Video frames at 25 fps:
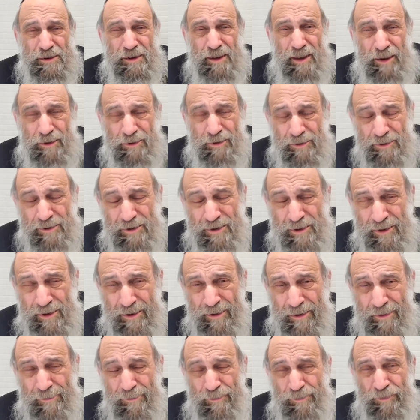desires.
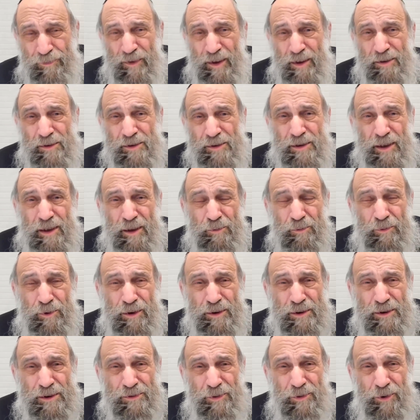In the same
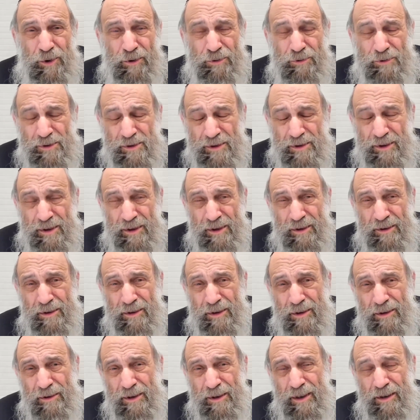way, as far as
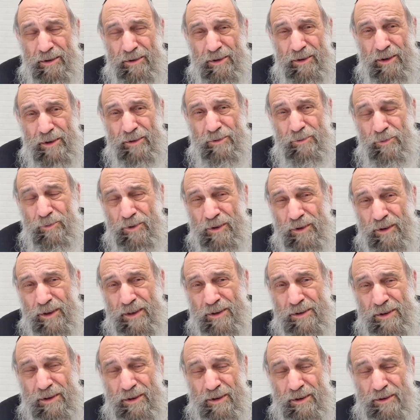
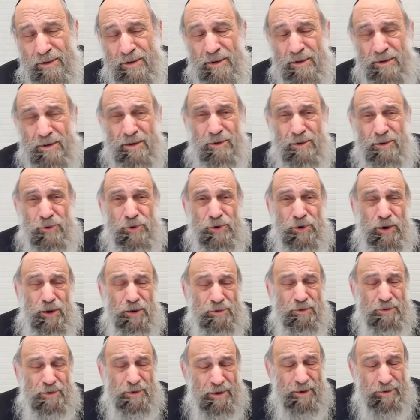laziness is
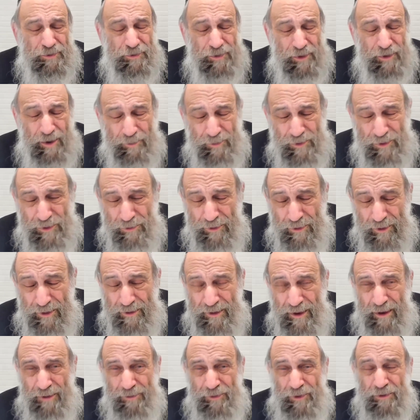concerned, I'm sure a
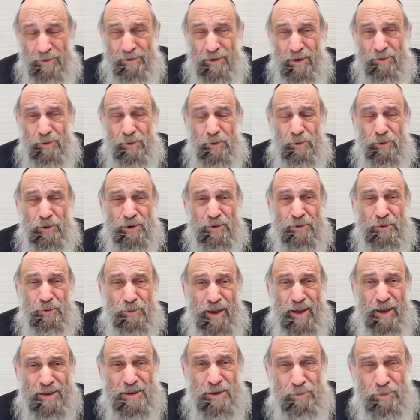lot of you have ever went to a
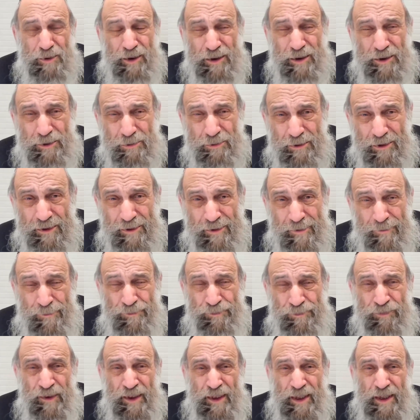matzah bakery.
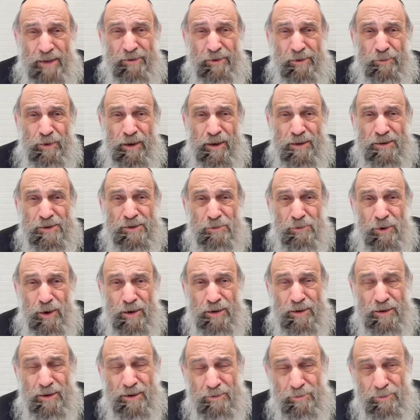Everybody's
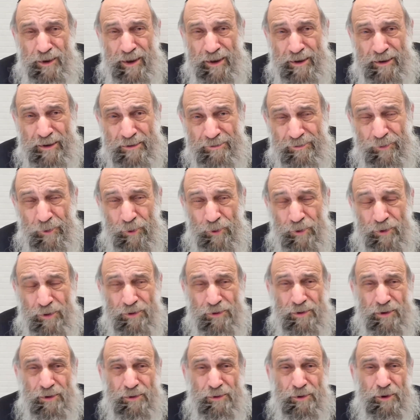running back and
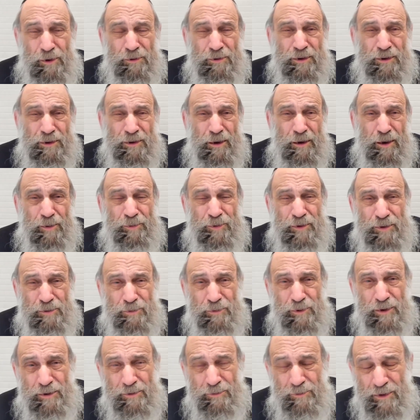forth and hurrying up
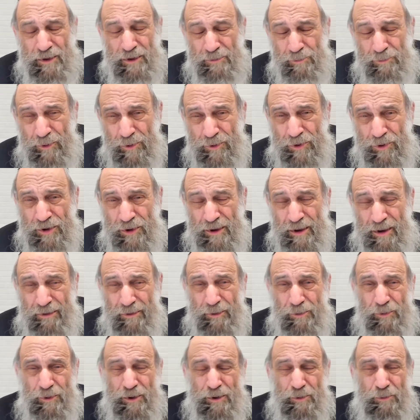and pushing
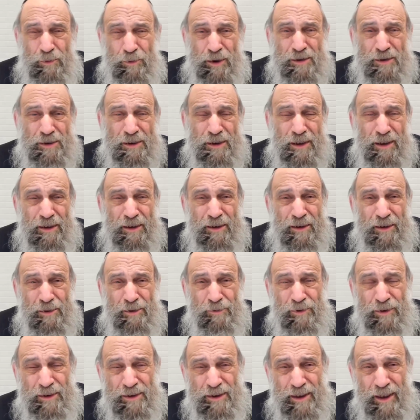everybody must.
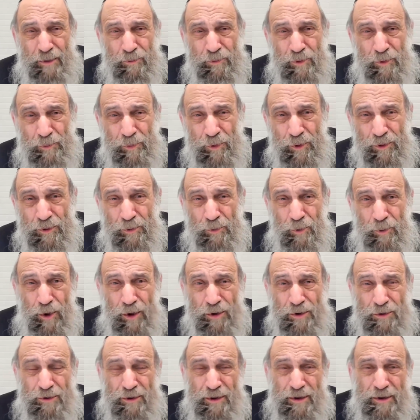By the time you put the
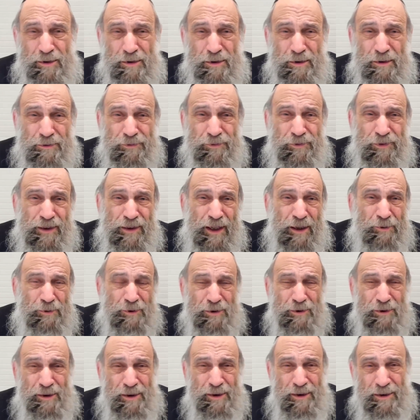water into the
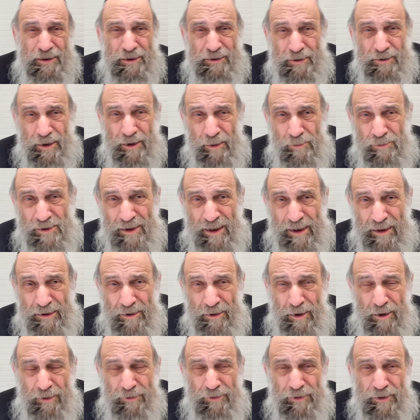flour till it comes out
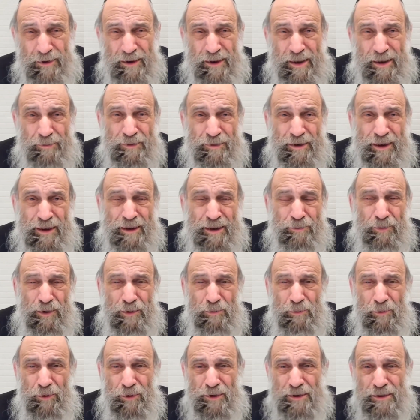of the oven, can't not
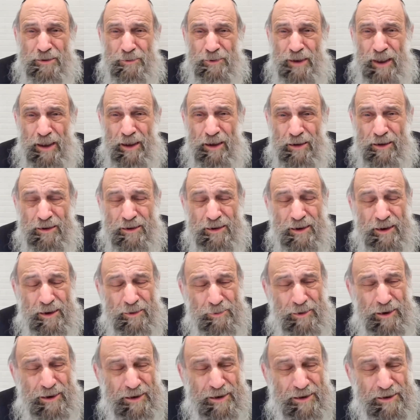be more than
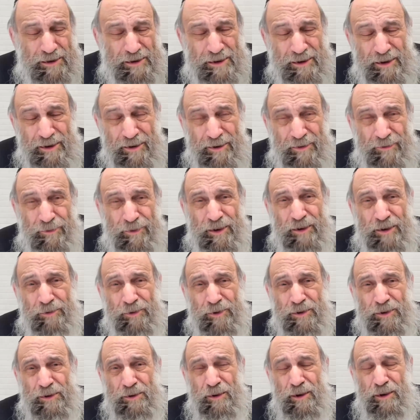18 minutes.
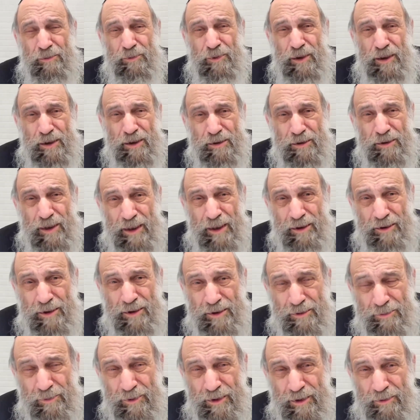If it's
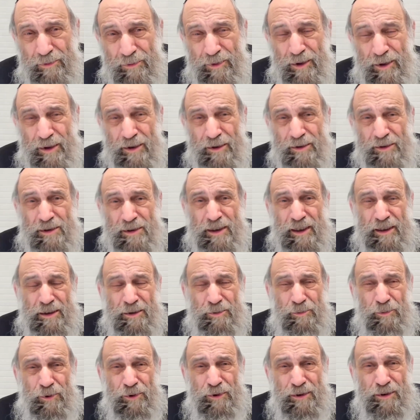any
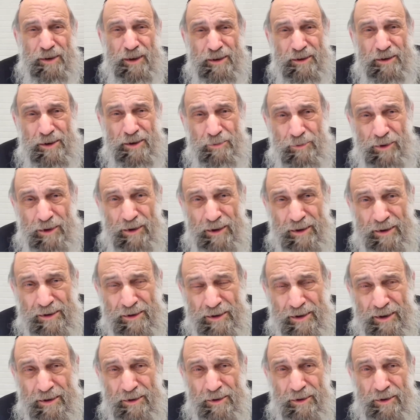second more than 18
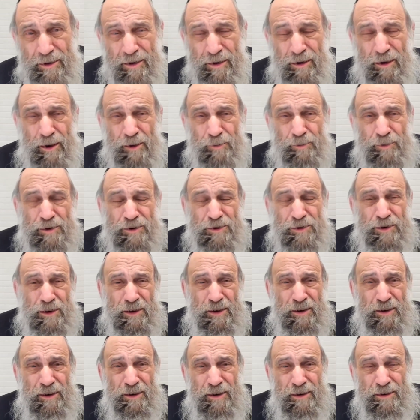minutes, into the garbage.
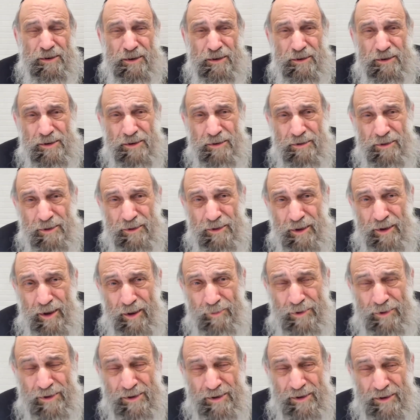It's considered
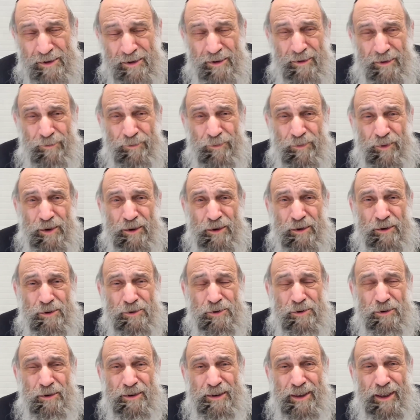chametz
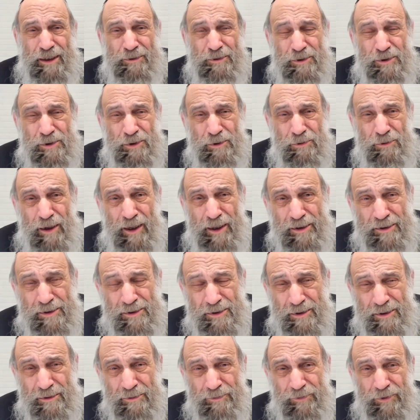because you're allowed it to
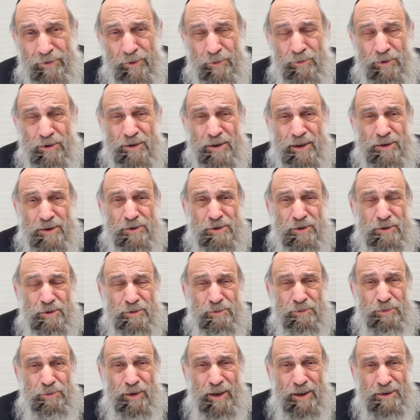rise. The
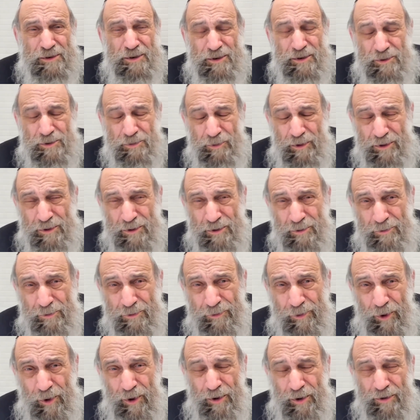fermentation process went too
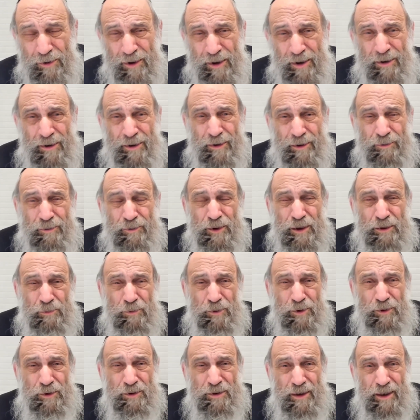far, went
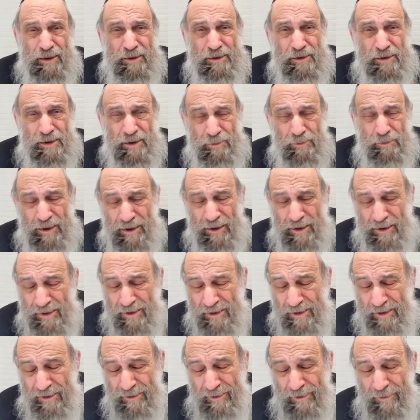more than 18
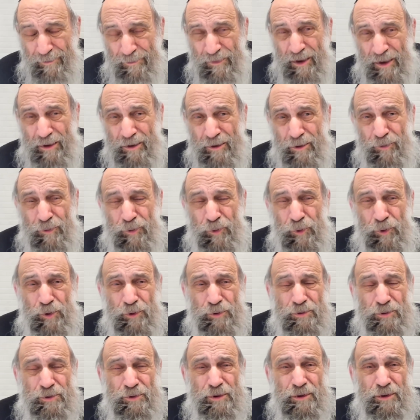minutes, and
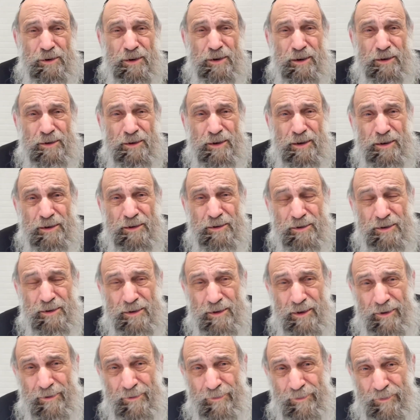therefore you can't eat
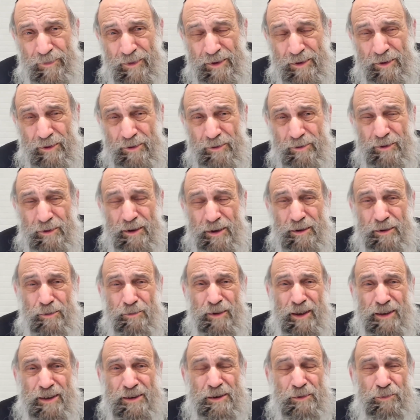it. So in the
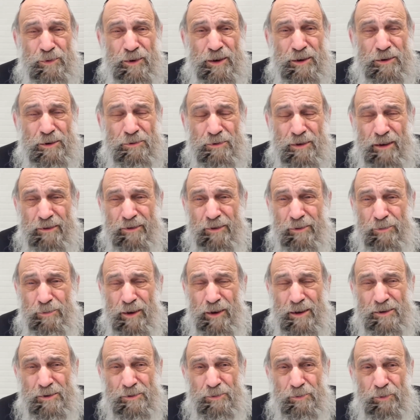matzah bakery,
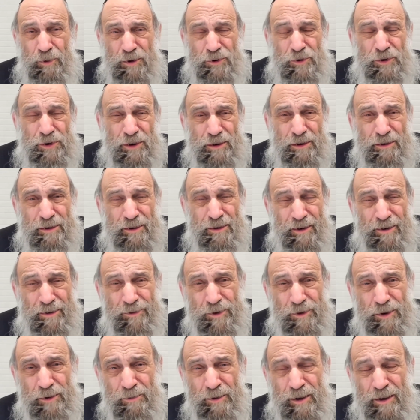everybody's rushing
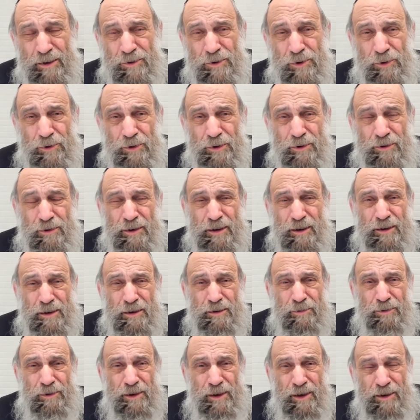to make sure that